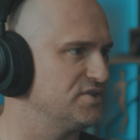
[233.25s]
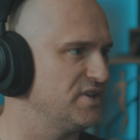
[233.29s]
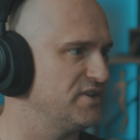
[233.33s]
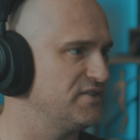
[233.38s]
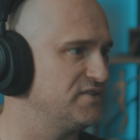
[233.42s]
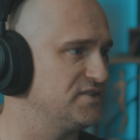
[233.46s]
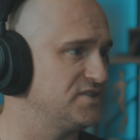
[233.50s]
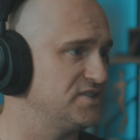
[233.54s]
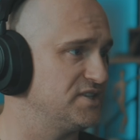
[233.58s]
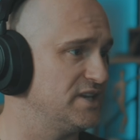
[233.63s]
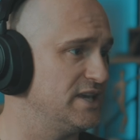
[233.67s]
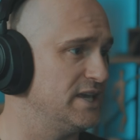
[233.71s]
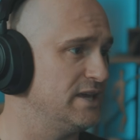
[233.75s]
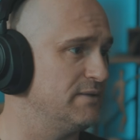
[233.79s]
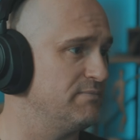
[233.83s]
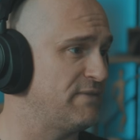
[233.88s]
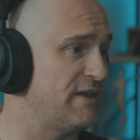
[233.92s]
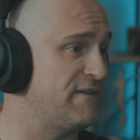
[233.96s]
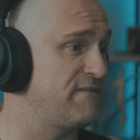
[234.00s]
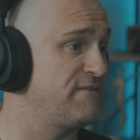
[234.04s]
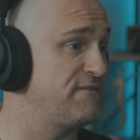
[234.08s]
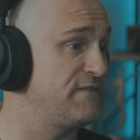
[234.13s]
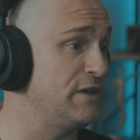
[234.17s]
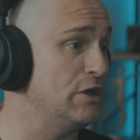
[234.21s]
They
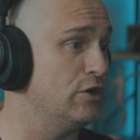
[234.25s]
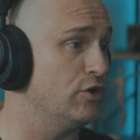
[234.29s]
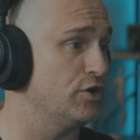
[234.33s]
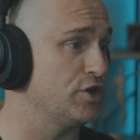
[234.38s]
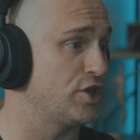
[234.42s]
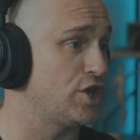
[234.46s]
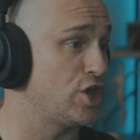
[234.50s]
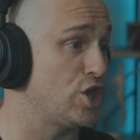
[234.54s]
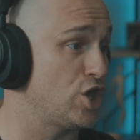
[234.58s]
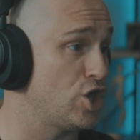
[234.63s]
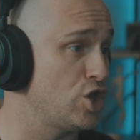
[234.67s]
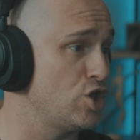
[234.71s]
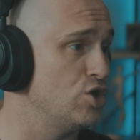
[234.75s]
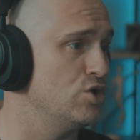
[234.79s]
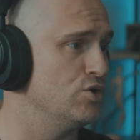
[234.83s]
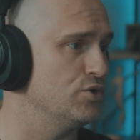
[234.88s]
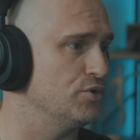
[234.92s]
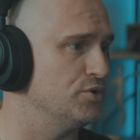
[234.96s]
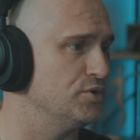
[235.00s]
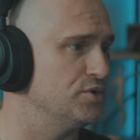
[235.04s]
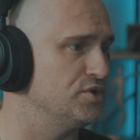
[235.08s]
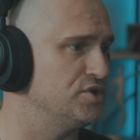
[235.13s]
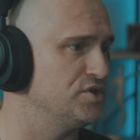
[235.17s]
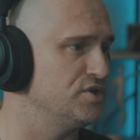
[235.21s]
feel
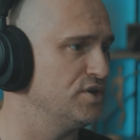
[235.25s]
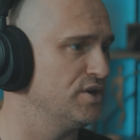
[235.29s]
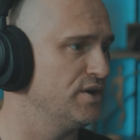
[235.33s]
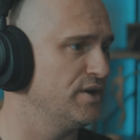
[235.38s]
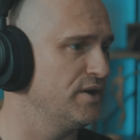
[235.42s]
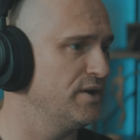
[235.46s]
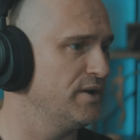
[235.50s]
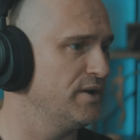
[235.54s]
huge.